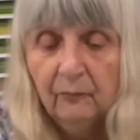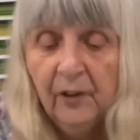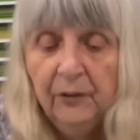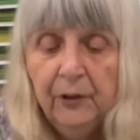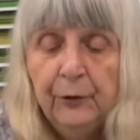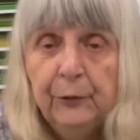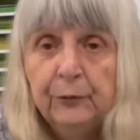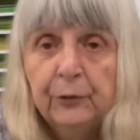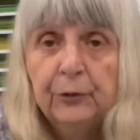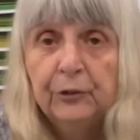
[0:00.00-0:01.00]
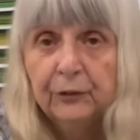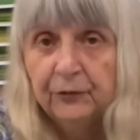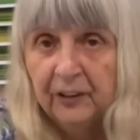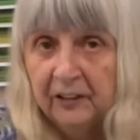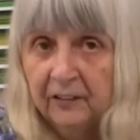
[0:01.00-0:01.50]
the oval should
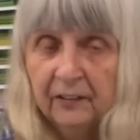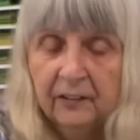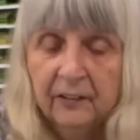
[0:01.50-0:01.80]
face